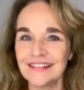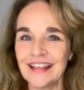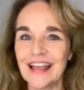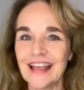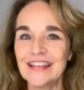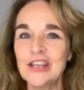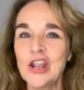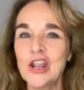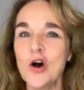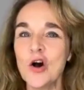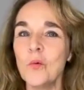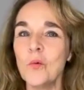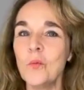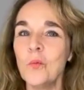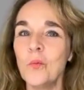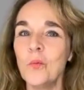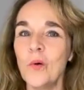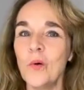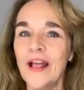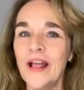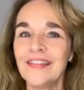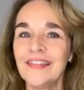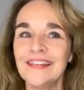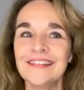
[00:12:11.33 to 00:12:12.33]
And know
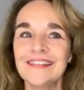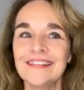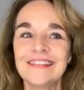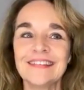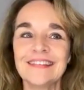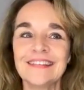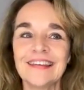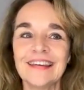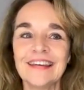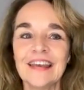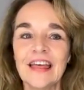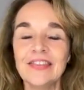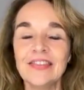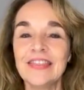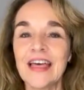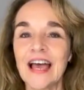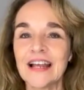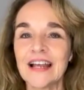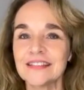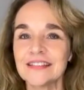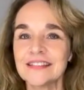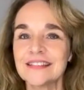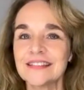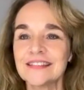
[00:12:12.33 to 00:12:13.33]
when
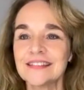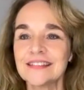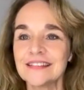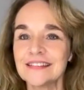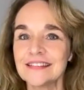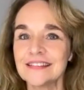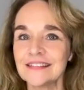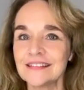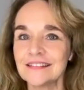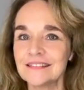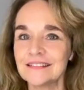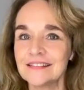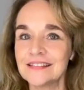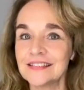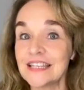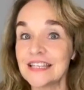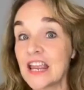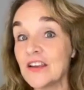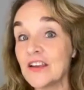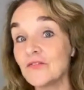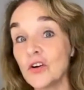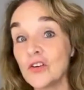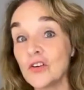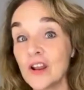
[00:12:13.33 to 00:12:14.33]
that's
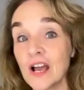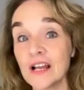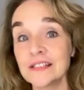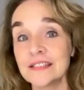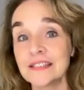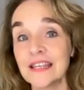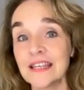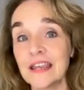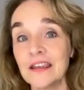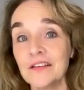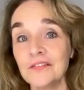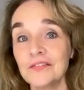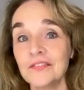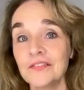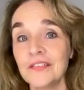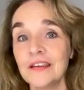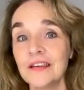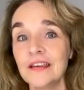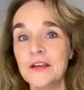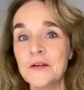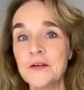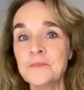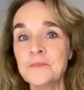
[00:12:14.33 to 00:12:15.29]
safe or not safe.